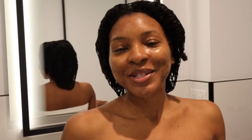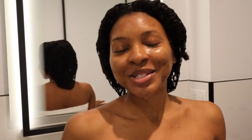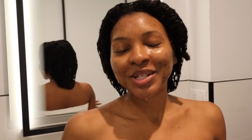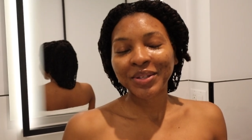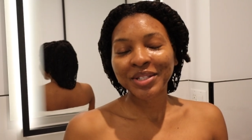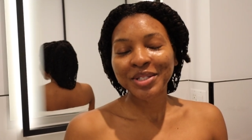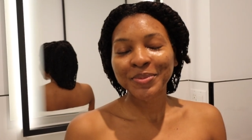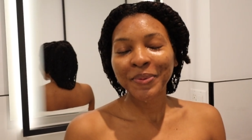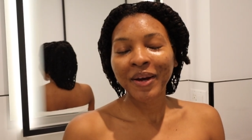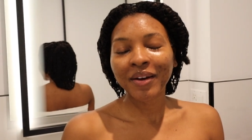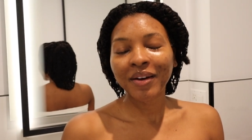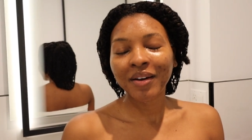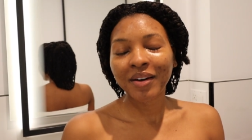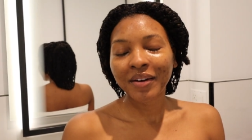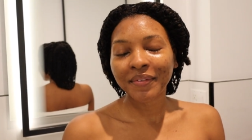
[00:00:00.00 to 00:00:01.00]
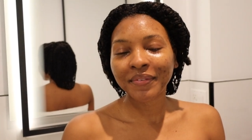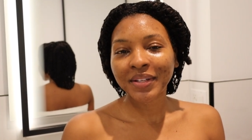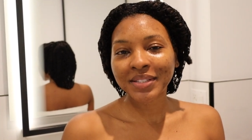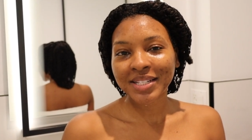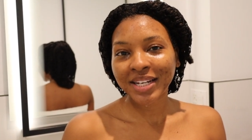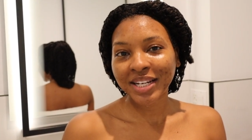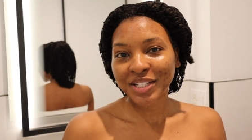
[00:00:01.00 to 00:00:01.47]
So this part
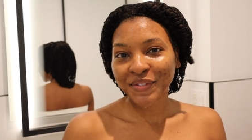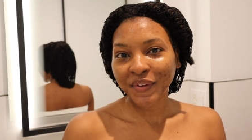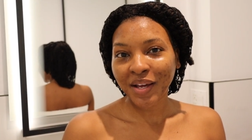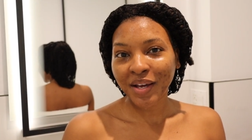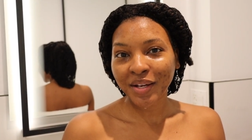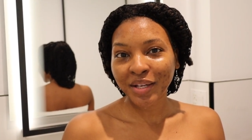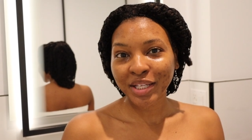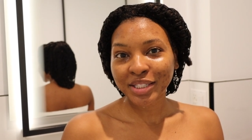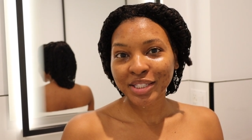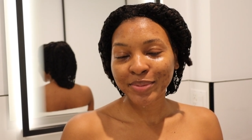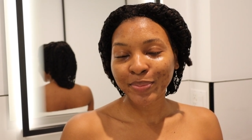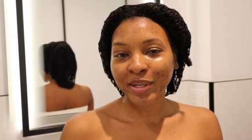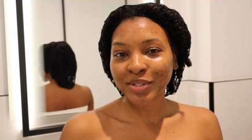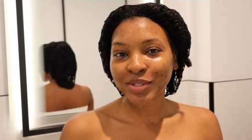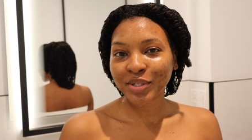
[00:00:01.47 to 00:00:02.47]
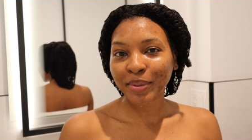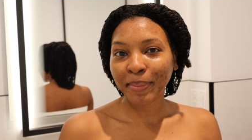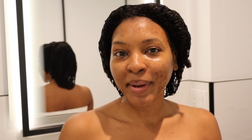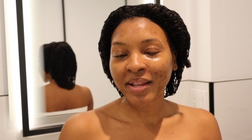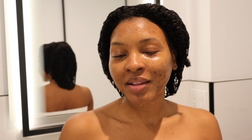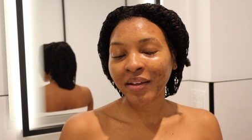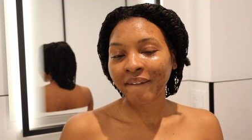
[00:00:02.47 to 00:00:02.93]
of today's vlog is sponsored
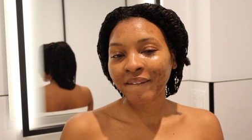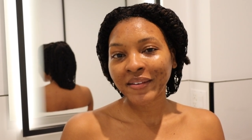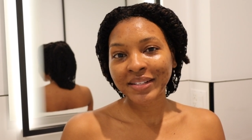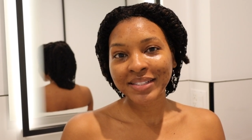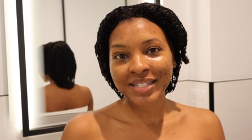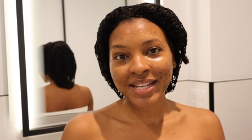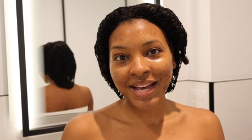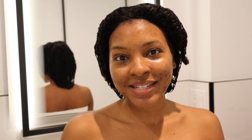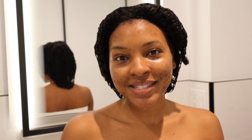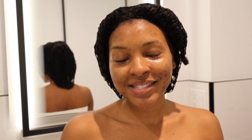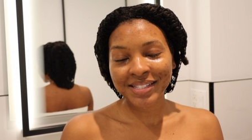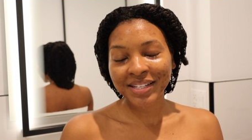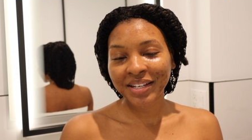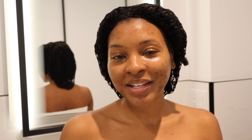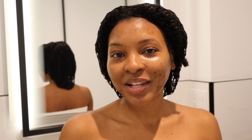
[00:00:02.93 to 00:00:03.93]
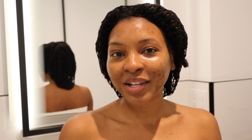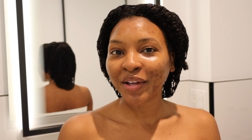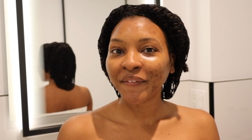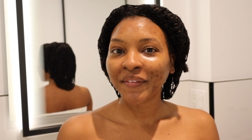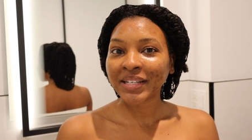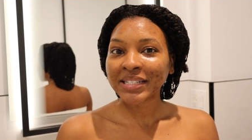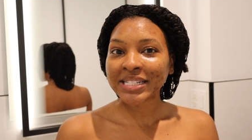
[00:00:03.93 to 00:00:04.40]
by Look Fantastic.
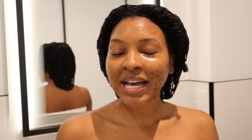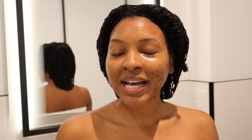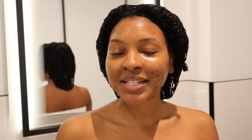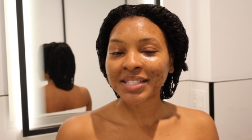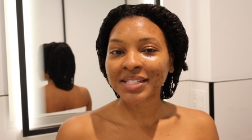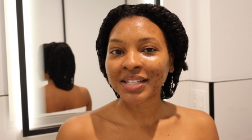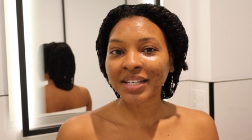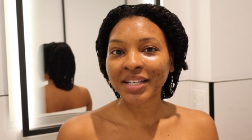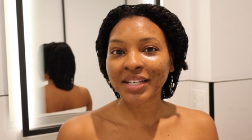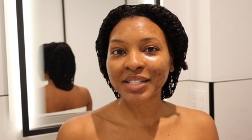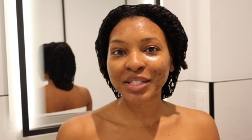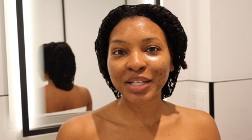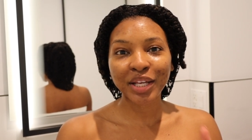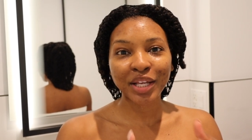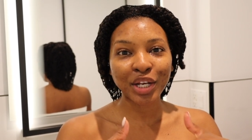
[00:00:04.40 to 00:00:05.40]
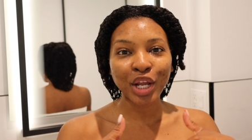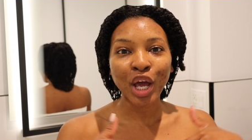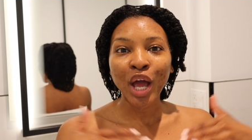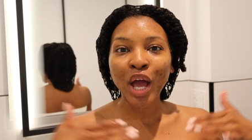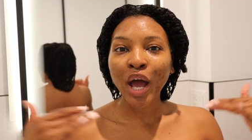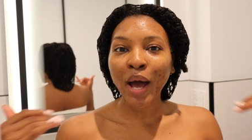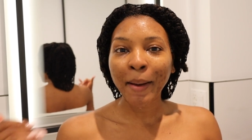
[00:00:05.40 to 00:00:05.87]
Look Fantastic is an
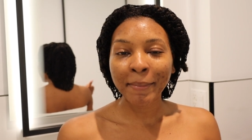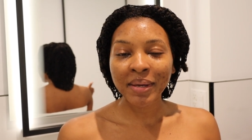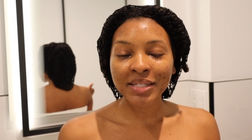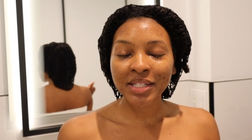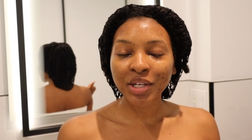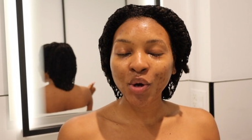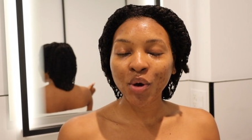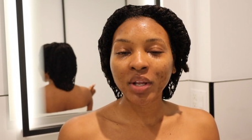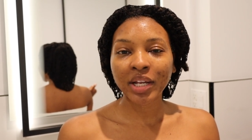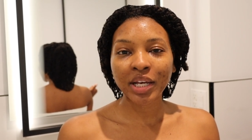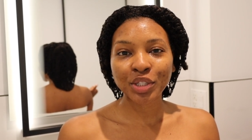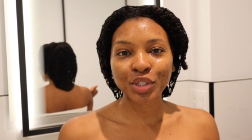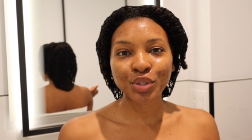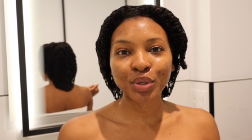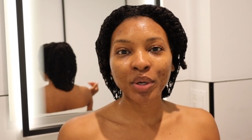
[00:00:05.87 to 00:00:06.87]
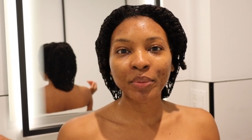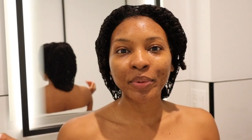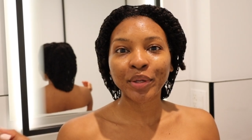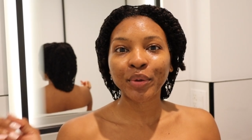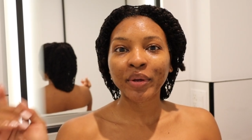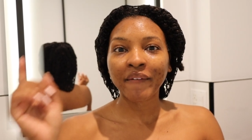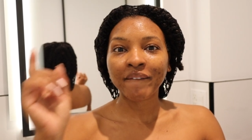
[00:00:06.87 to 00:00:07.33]
amazing online store where
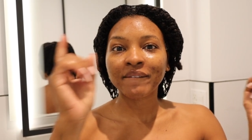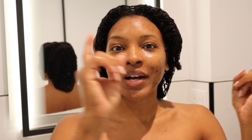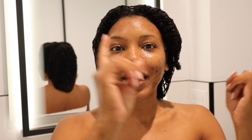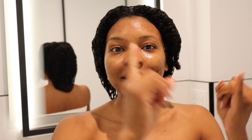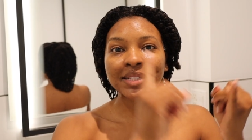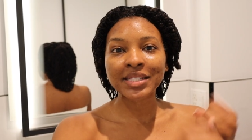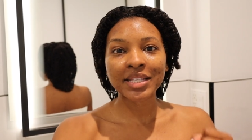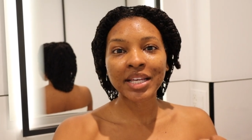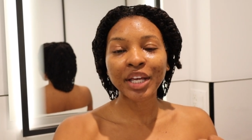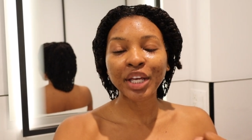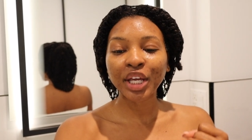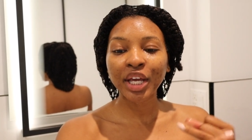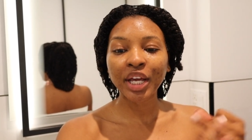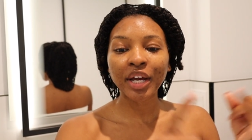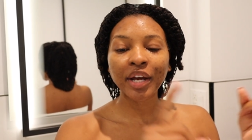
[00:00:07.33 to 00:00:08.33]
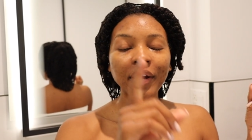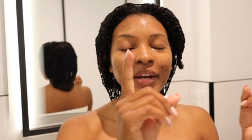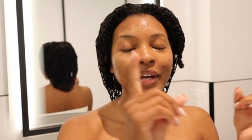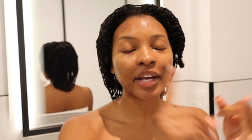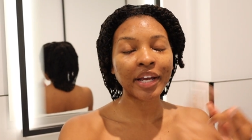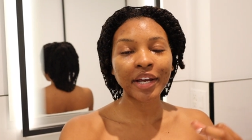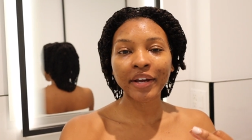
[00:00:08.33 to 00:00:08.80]
you can find skincare,
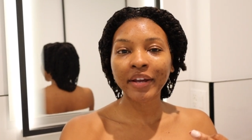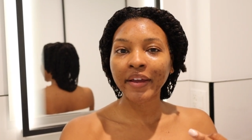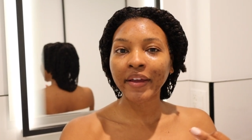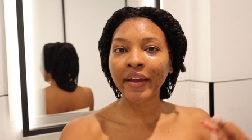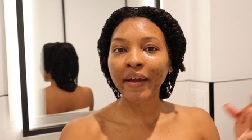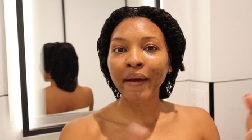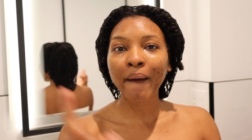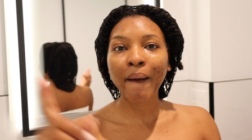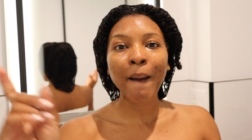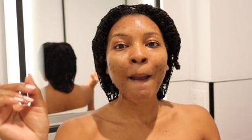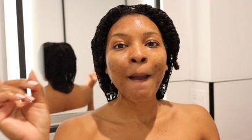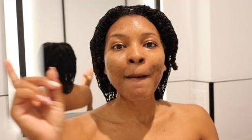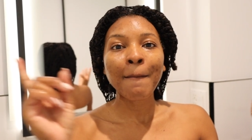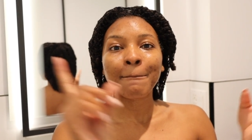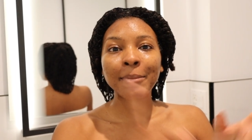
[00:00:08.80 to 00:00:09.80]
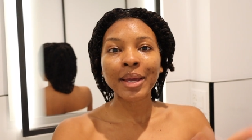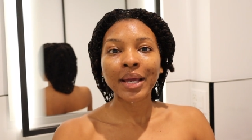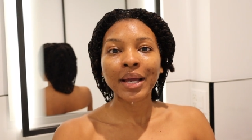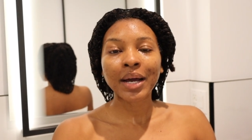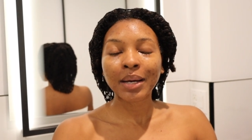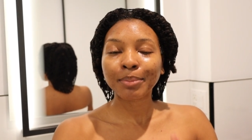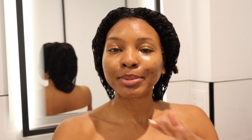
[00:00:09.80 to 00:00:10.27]
hair care,
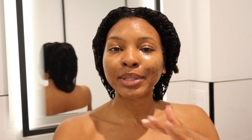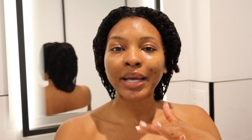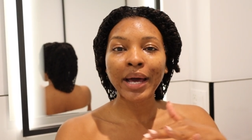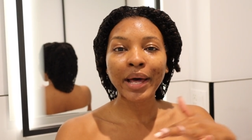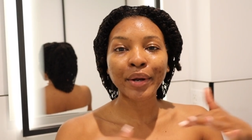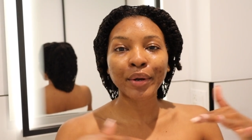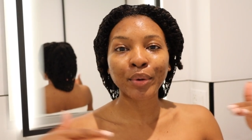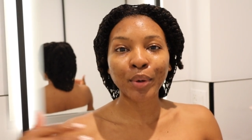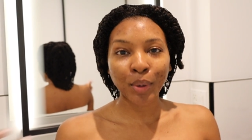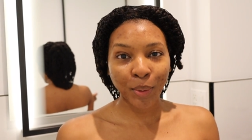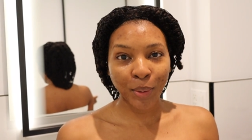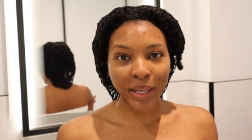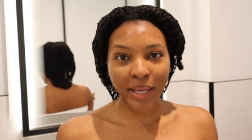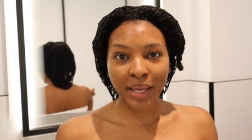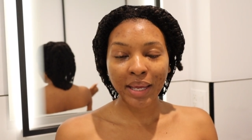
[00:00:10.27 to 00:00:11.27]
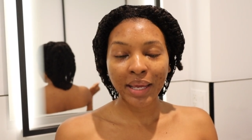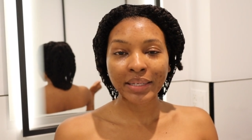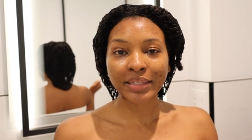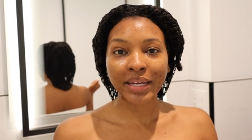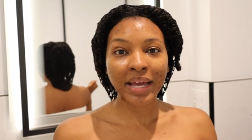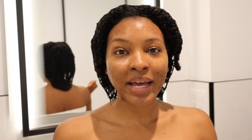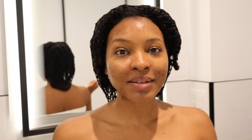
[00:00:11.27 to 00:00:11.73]
makeup. They got it all, okay? And
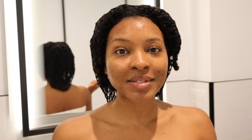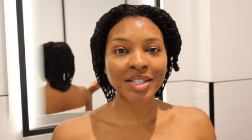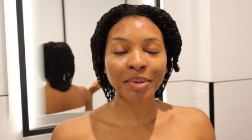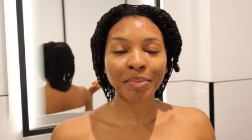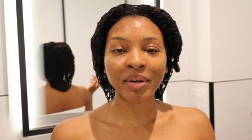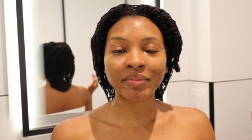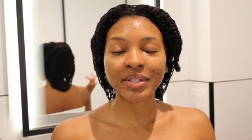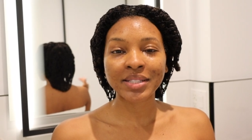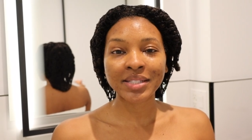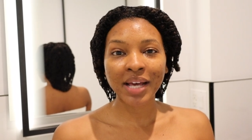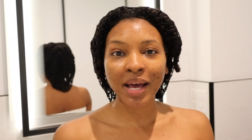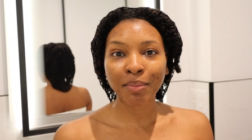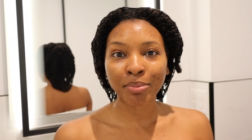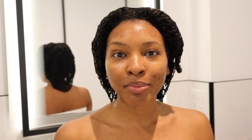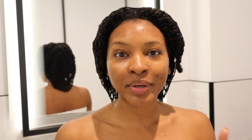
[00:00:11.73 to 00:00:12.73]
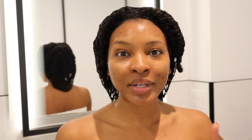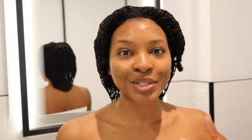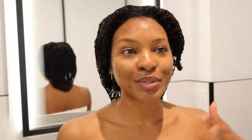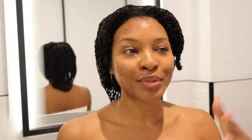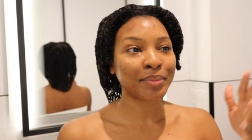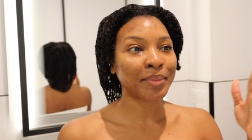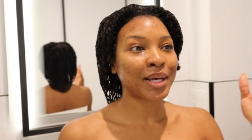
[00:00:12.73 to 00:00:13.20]
they have some of the top
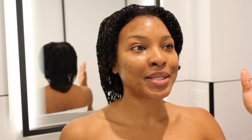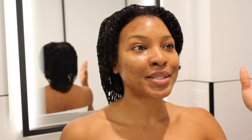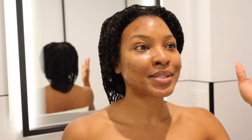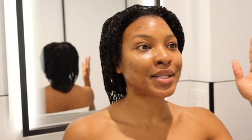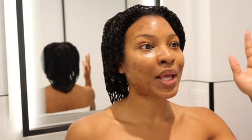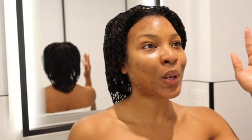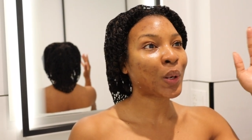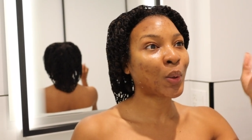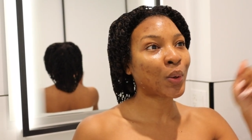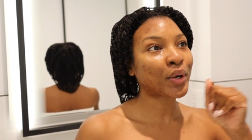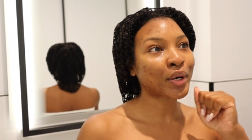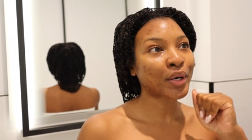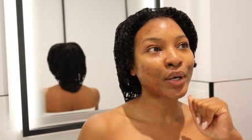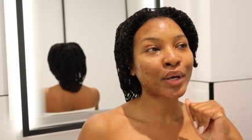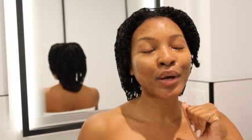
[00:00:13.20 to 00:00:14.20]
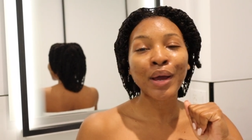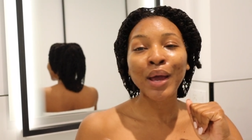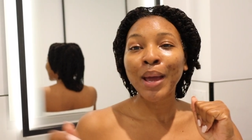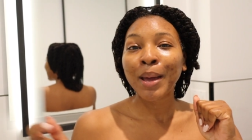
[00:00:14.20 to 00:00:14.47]
brands from Estee Lauder,